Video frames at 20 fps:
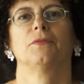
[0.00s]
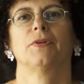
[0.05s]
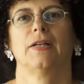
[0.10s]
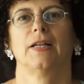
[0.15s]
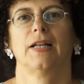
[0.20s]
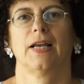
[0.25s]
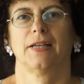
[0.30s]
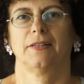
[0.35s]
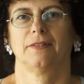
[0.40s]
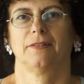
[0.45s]

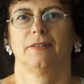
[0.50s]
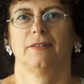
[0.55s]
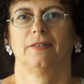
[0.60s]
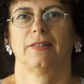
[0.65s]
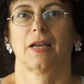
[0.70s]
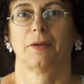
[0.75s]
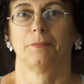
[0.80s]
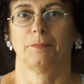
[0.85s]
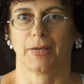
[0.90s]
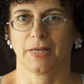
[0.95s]
realize the
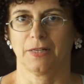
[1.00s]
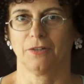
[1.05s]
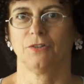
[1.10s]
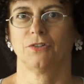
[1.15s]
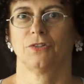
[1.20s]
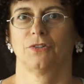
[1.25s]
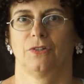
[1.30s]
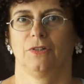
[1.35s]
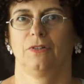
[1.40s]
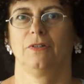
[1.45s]

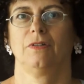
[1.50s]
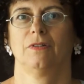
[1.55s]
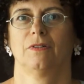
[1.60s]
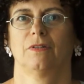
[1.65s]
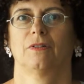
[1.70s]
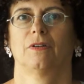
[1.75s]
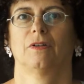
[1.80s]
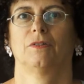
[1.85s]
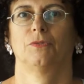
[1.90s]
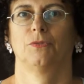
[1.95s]
dimension
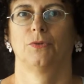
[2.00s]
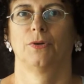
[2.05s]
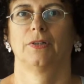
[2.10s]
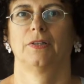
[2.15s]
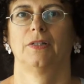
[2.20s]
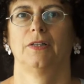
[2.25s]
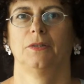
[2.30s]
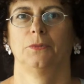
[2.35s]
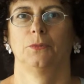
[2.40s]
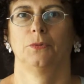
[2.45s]
of
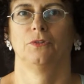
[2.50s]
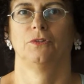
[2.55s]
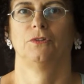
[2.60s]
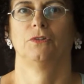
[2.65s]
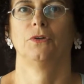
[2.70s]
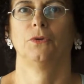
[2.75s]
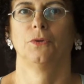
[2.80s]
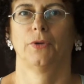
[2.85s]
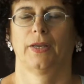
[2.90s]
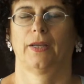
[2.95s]
what he was
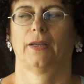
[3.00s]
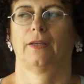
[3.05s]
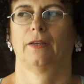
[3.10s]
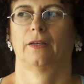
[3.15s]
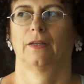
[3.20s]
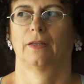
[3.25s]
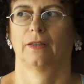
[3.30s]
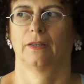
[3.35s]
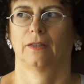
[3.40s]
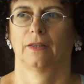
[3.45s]
doing,
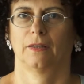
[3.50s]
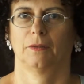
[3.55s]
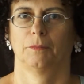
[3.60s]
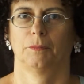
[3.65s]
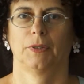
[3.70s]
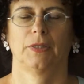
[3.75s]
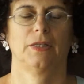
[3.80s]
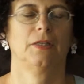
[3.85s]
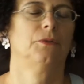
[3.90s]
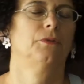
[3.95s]

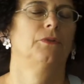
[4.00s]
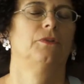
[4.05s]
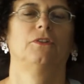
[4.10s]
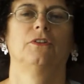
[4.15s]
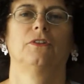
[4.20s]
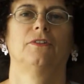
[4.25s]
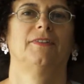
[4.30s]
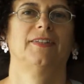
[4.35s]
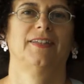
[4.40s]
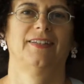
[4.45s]
but he
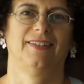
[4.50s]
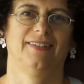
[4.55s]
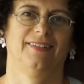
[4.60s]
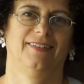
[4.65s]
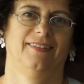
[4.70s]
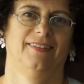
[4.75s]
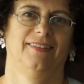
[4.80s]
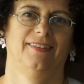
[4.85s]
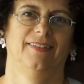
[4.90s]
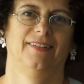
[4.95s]
just did
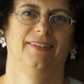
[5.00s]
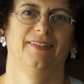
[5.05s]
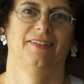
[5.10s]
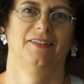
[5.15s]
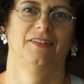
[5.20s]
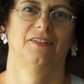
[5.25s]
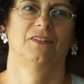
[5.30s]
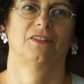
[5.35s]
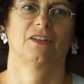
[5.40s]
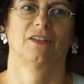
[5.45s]
it.
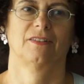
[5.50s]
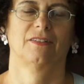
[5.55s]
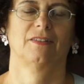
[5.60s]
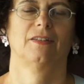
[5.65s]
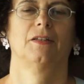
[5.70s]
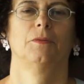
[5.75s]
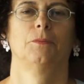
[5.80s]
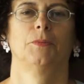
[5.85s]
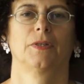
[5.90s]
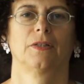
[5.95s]
He just
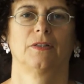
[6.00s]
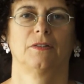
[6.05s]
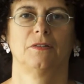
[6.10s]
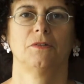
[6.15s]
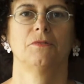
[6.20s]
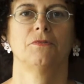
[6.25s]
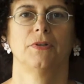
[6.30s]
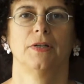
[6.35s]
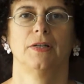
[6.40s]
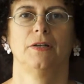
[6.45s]
did it because
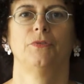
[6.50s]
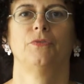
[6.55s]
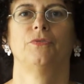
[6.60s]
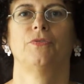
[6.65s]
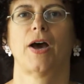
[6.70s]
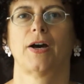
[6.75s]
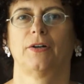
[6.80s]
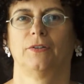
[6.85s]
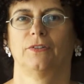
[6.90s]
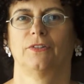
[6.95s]
he really
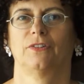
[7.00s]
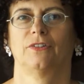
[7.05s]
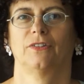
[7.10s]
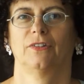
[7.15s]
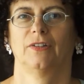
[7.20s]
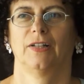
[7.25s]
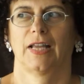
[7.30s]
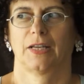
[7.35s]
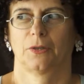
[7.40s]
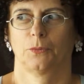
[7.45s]
felt,
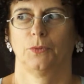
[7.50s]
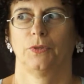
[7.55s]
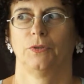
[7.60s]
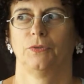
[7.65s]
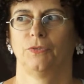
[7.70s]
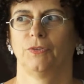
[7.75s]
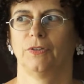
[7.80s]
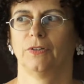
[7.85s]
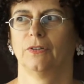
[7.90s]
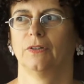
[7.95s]
like we
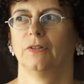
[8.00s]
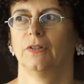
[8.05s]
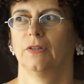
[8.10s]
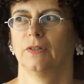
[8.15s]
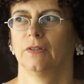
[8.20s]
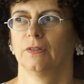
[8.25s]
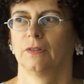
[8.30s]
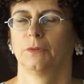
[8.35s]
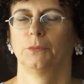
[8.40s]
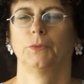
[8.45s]
feel,
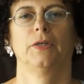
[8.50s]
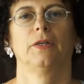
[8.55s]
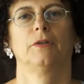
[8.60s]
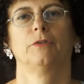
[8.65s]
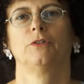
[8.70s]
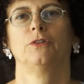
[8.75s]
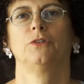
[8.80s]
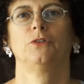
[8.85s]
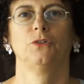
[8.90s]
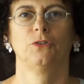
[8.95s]
that we have
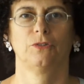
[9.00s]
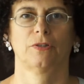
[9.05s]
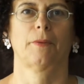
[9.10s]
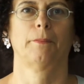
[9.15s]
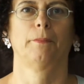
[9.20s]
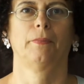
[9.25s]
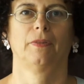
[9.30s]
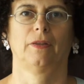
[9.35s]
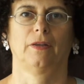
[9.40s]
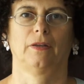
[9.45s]
to do
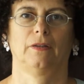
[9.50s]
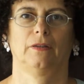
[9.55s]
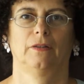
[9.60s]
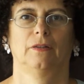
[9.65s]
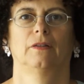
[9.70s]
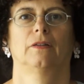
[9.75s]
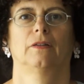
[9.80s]
something.